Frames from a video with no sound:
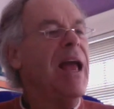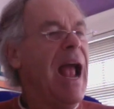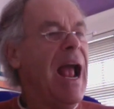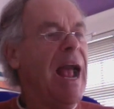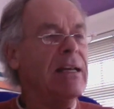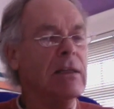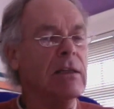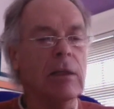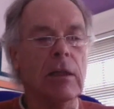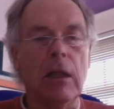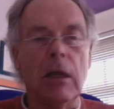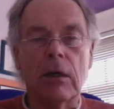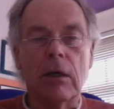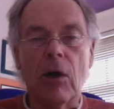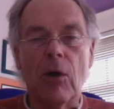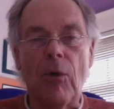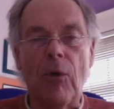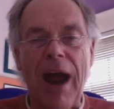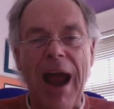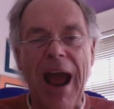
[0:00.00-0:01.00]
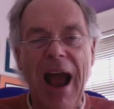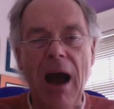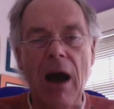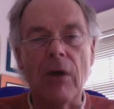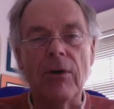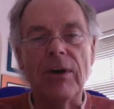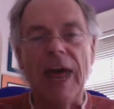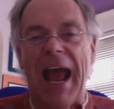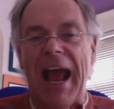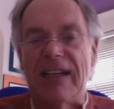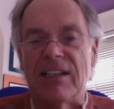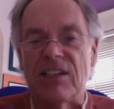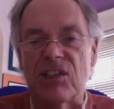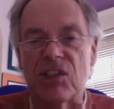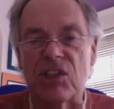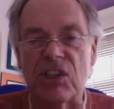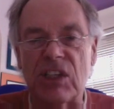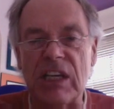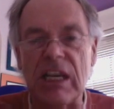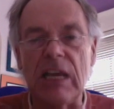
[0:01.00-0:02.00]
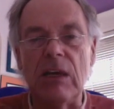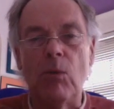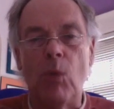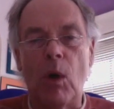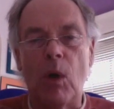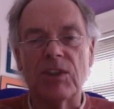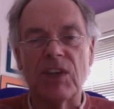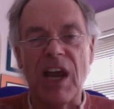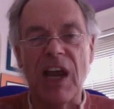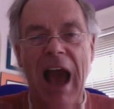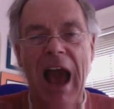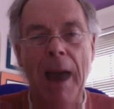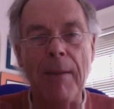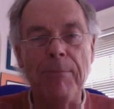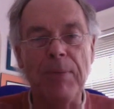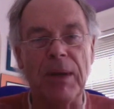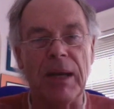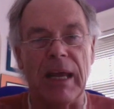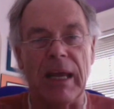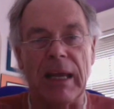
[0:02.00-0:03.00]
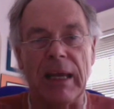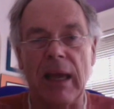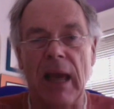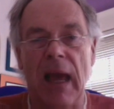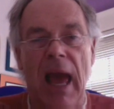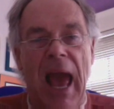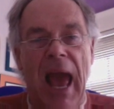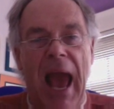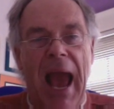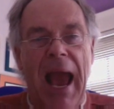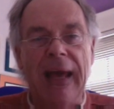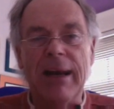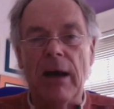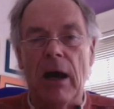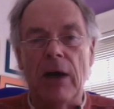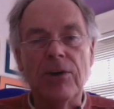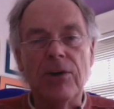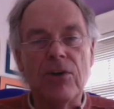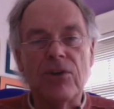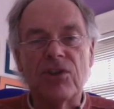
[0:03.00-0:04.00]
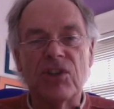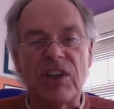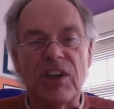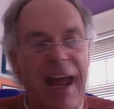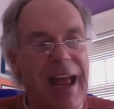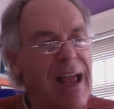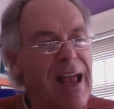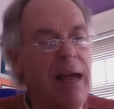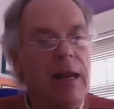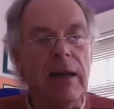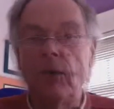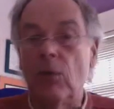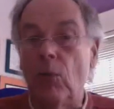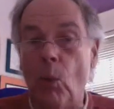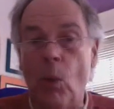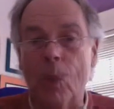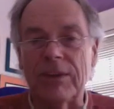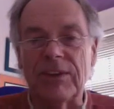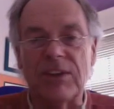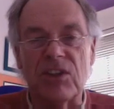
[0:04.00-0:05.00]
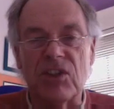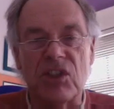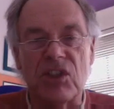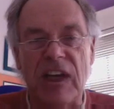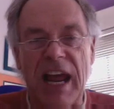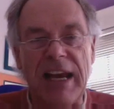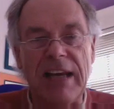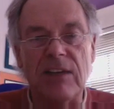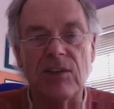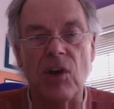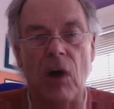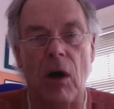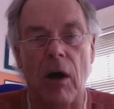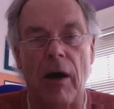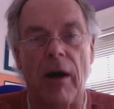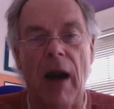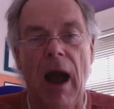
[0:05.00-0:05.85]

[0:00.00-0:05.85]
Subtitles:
and look around and see what's happening and understand what the stakes are.